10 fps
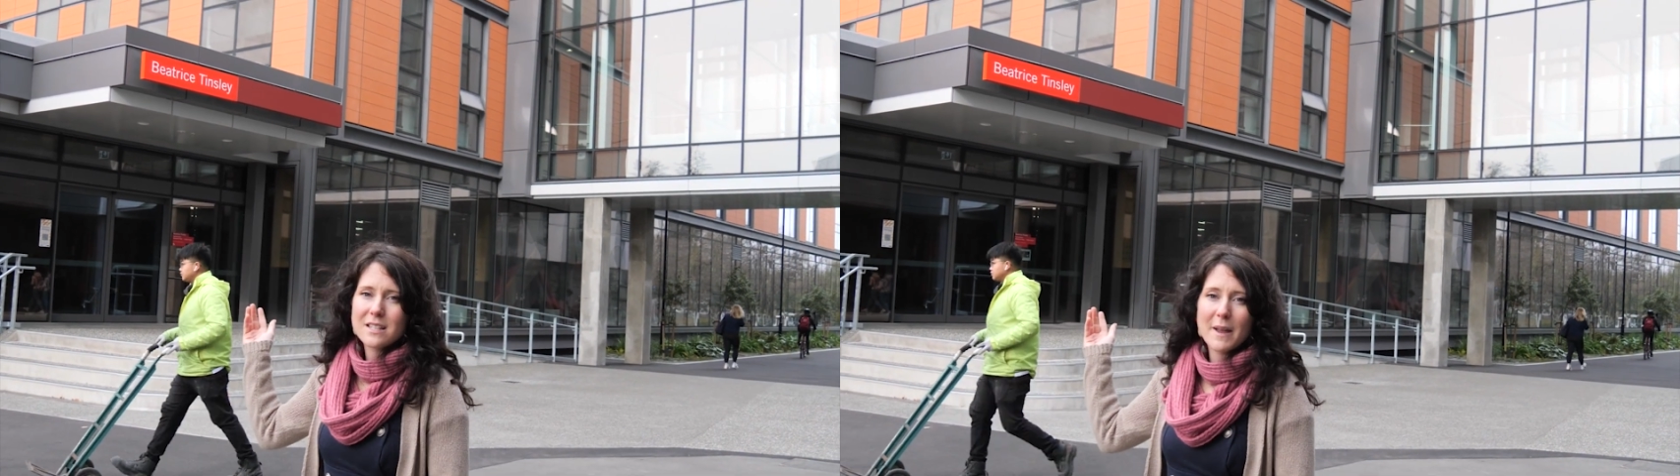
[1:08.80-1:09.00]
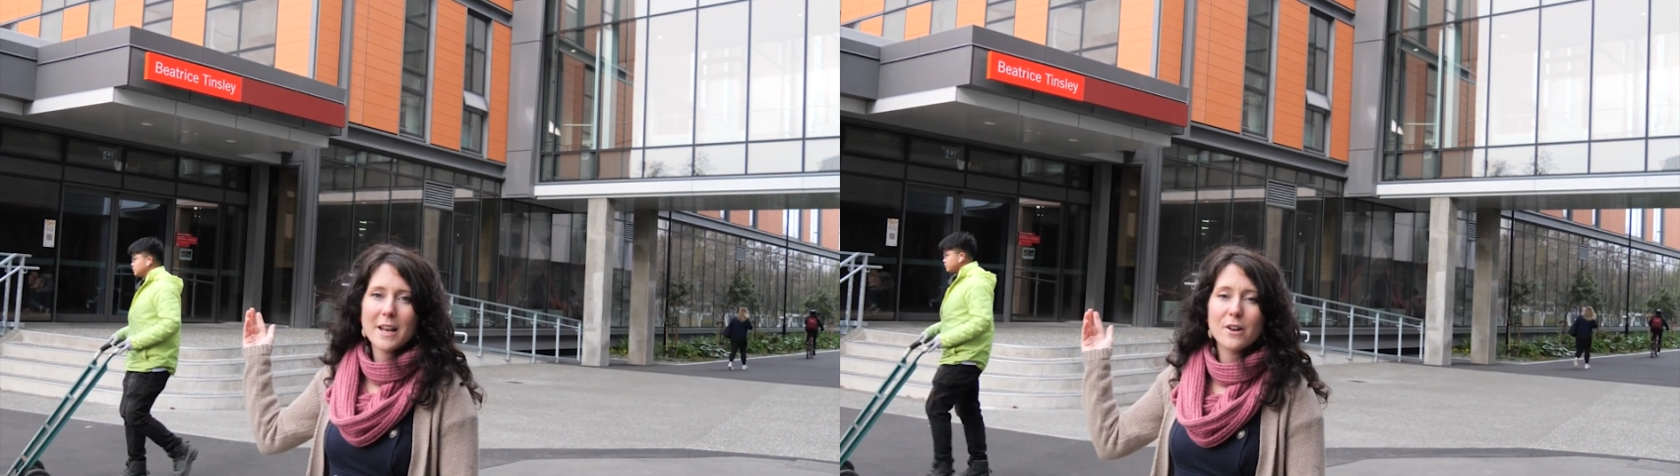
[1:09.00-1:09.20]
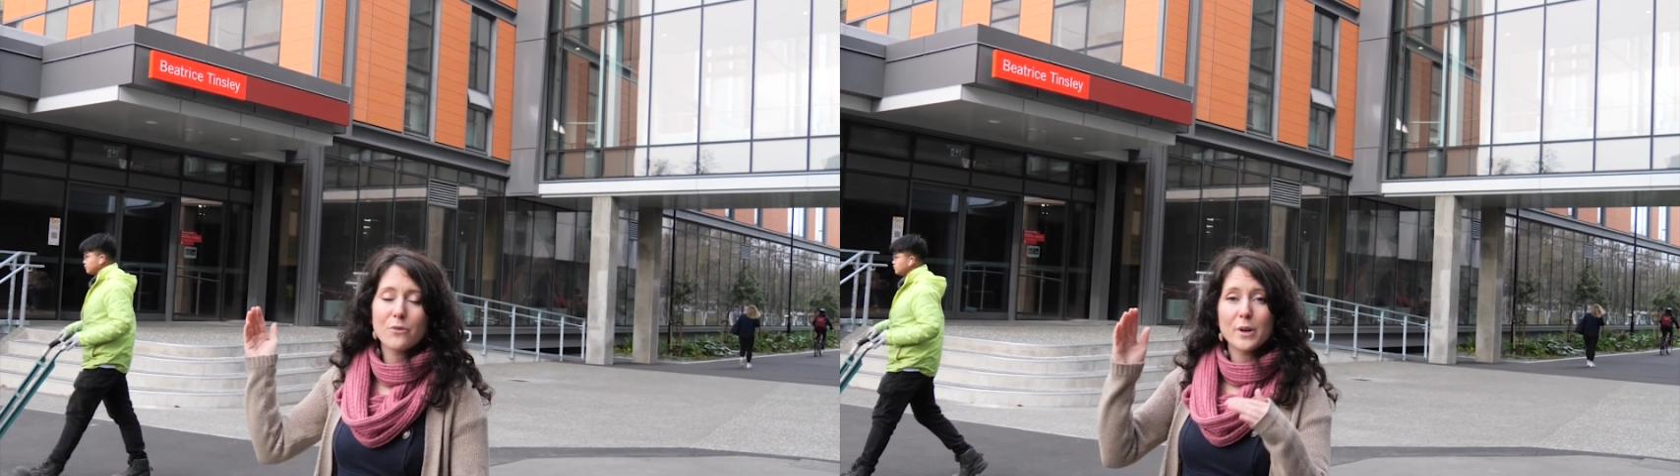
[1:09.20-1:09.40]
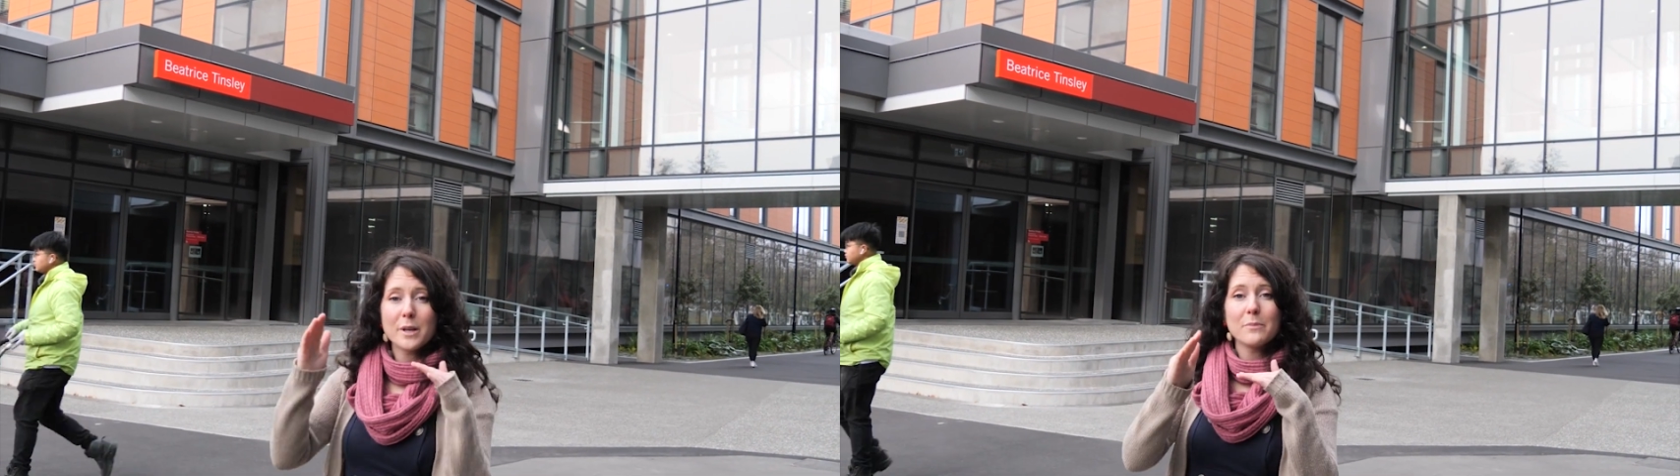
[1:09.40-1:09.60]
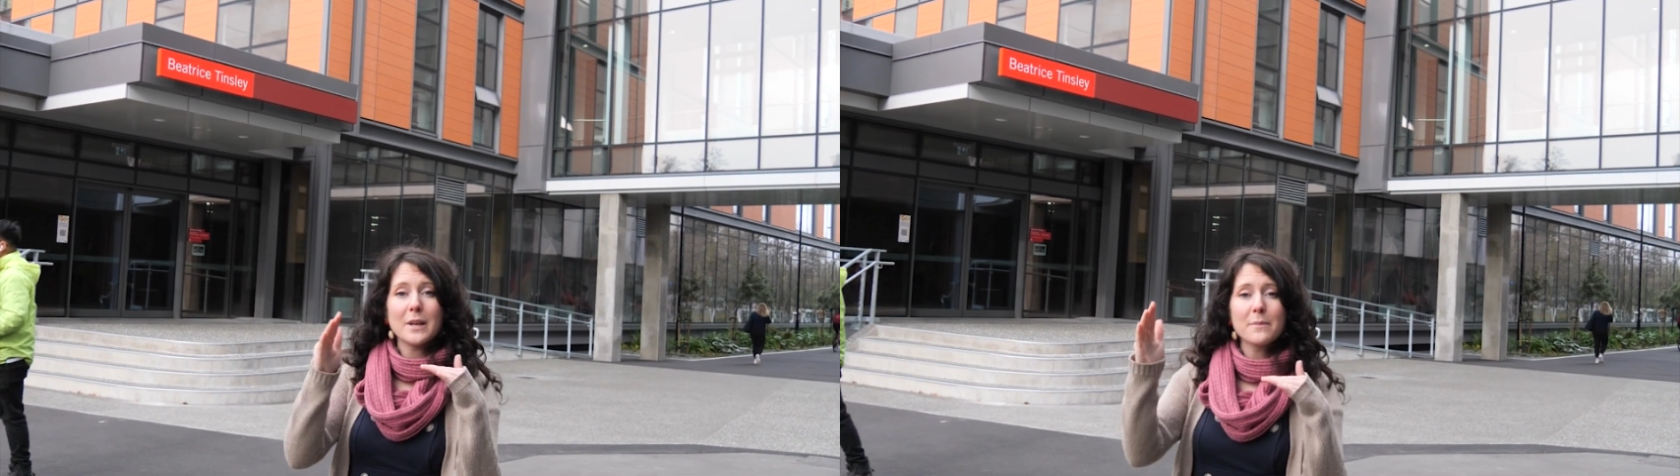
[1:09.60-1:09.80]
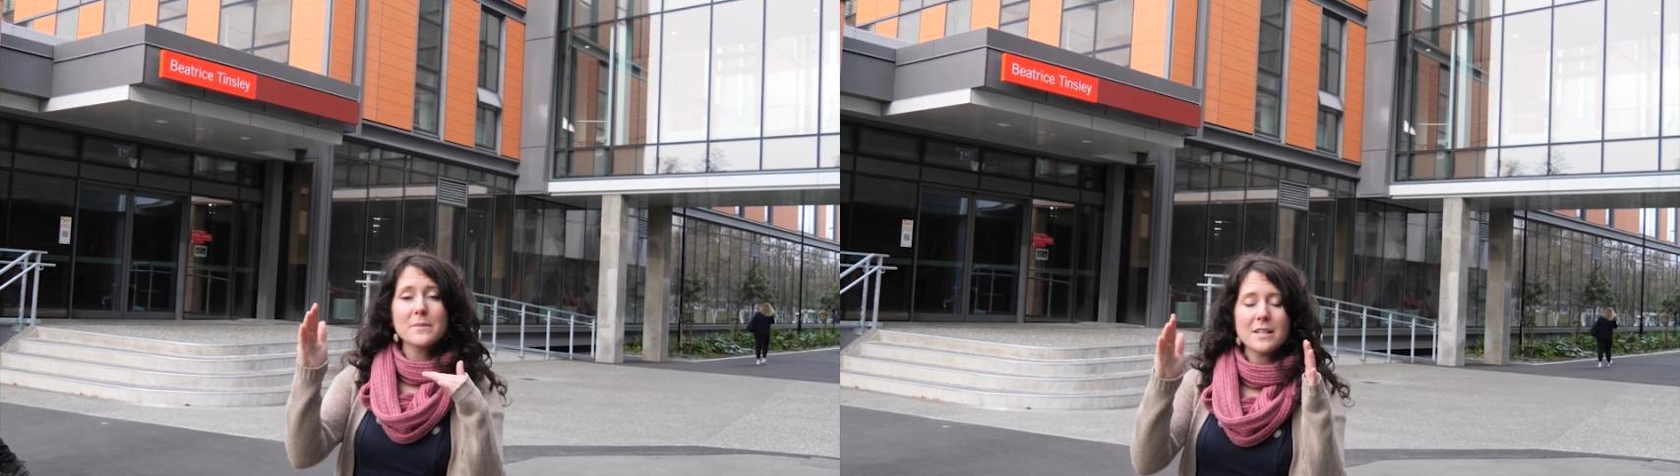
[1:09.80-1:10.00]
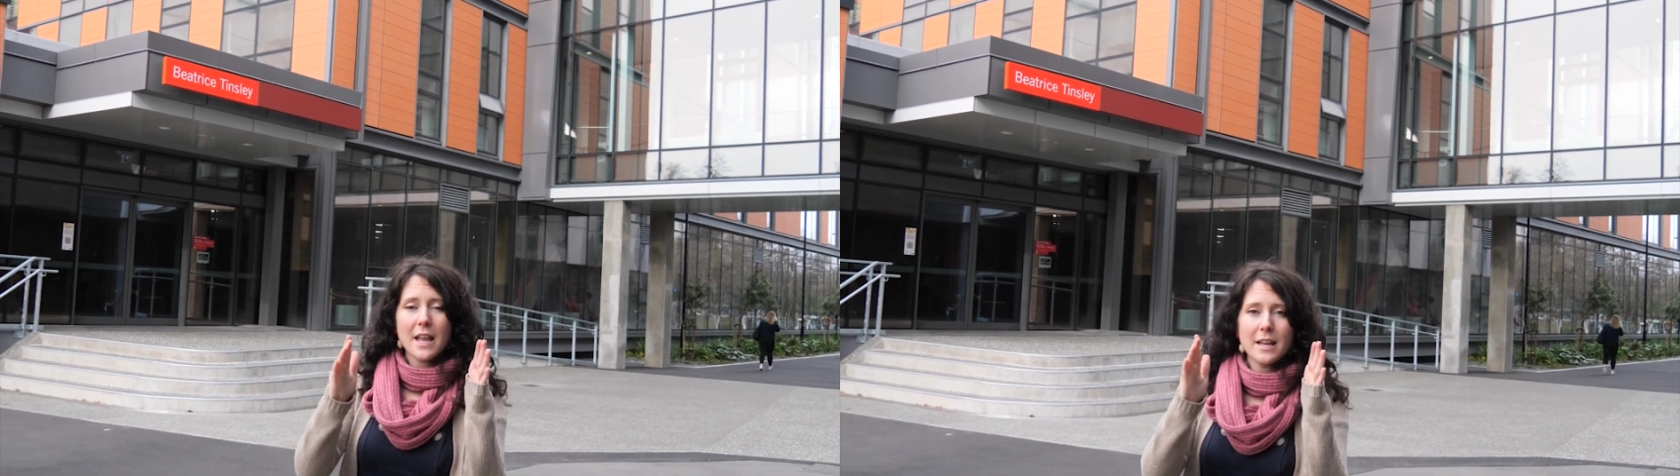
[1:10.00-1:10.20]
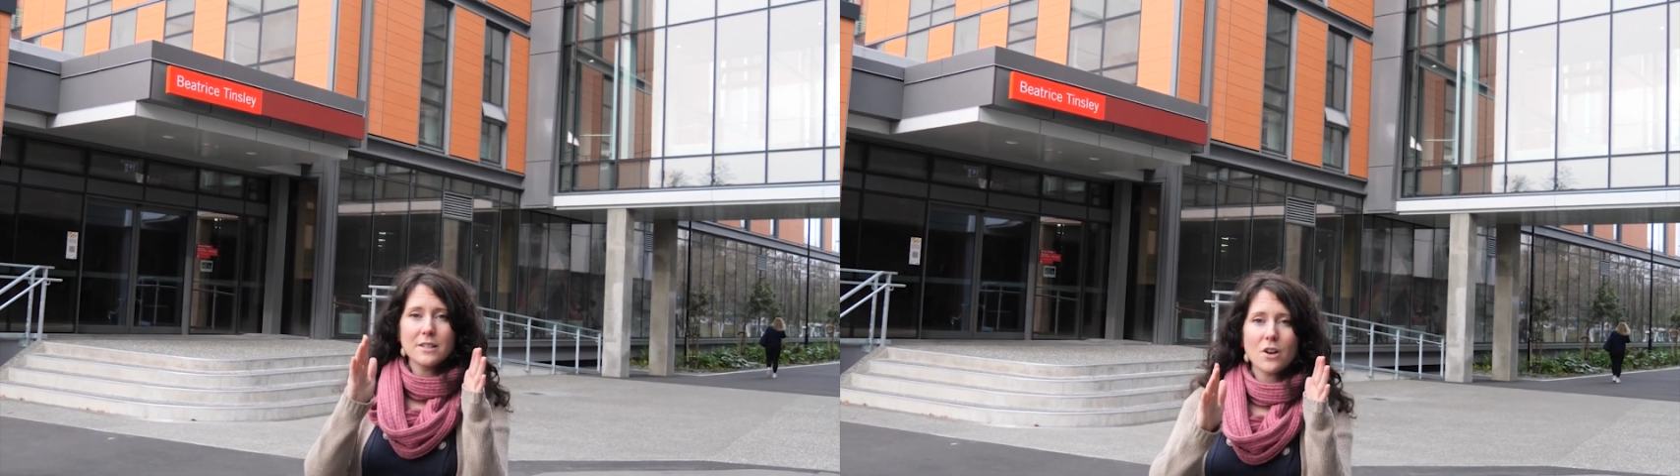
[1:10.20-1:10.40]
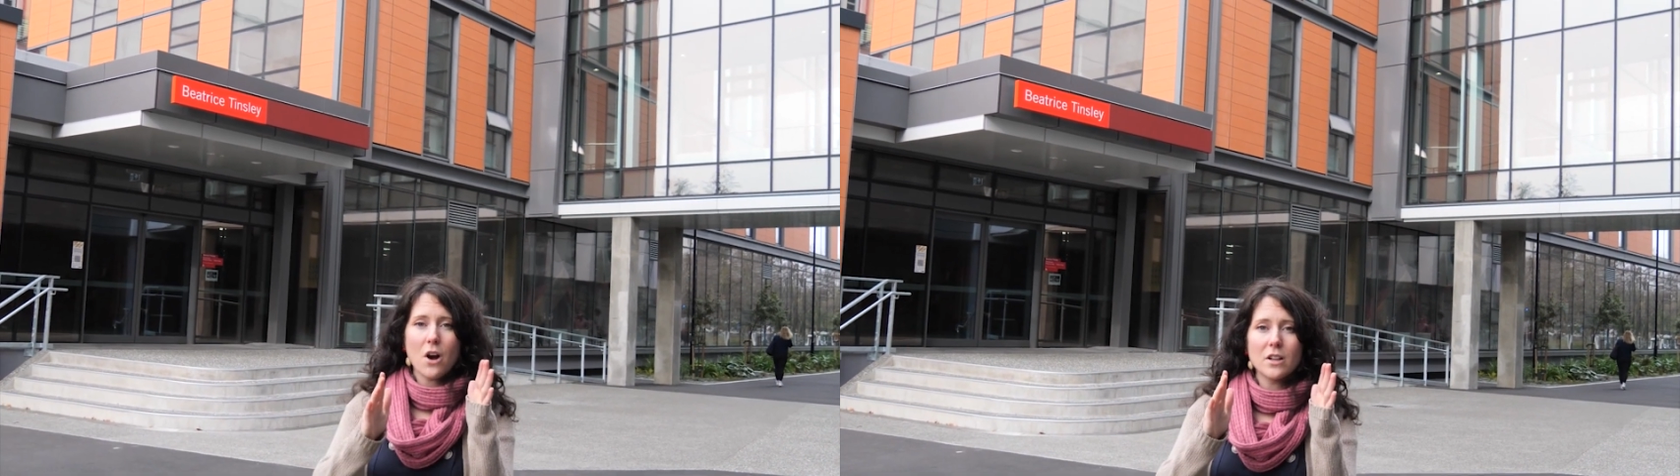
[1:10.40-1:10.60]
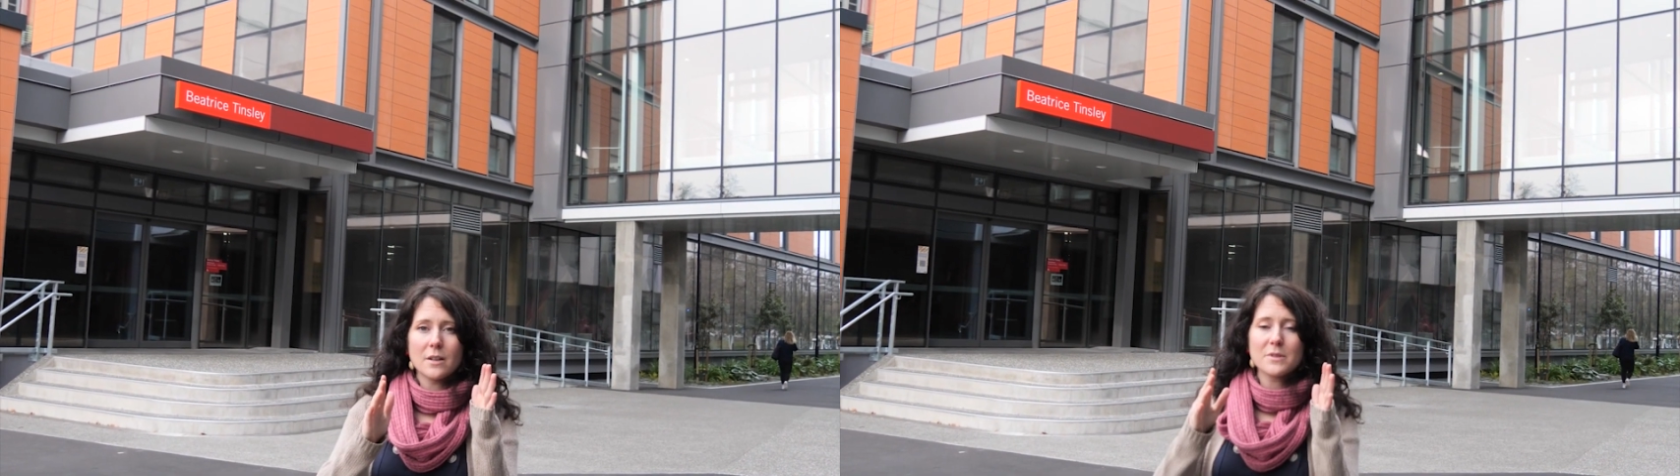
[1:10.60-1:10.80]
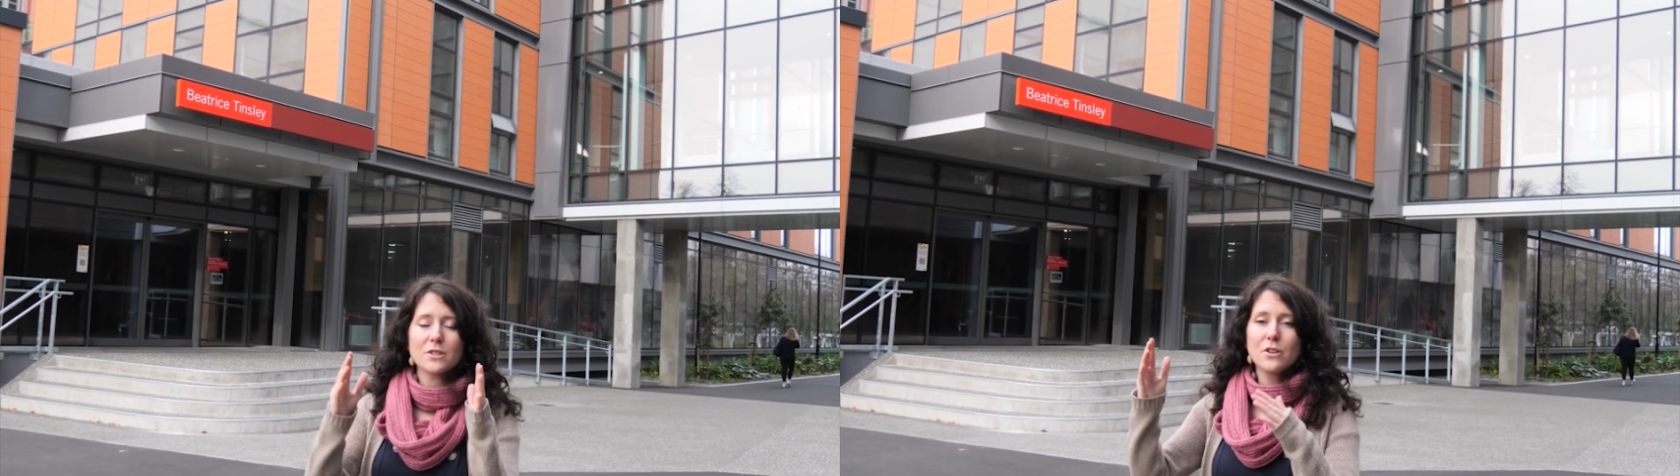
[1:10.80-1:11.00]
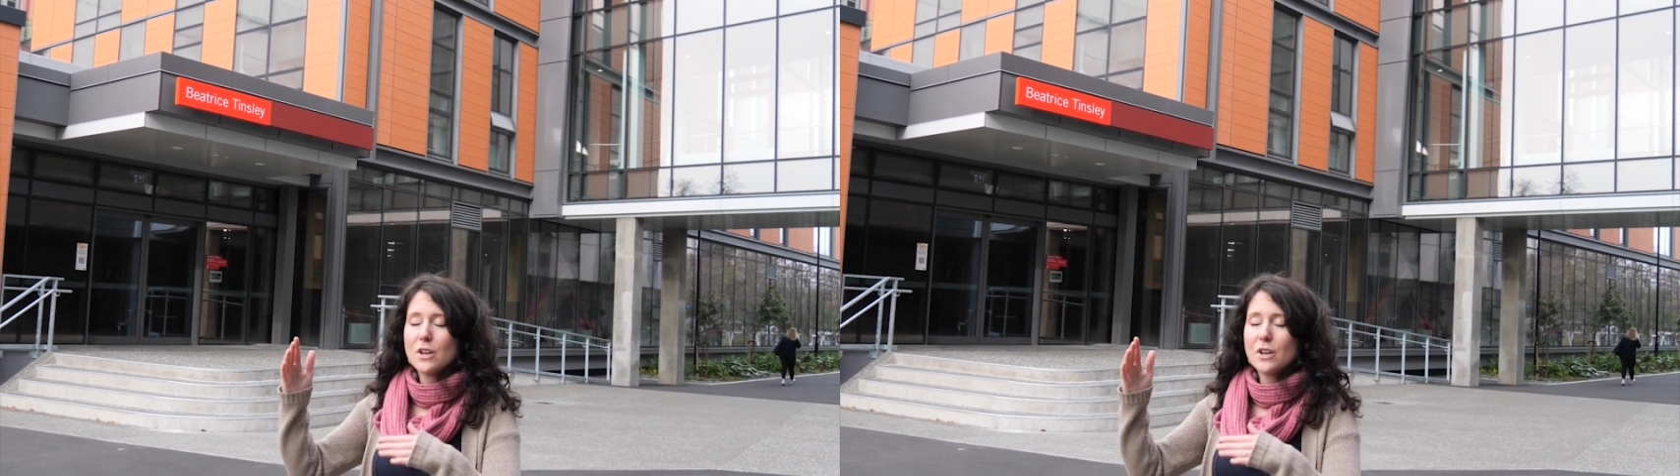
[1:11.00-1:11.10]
is made out of wooden beams and columns,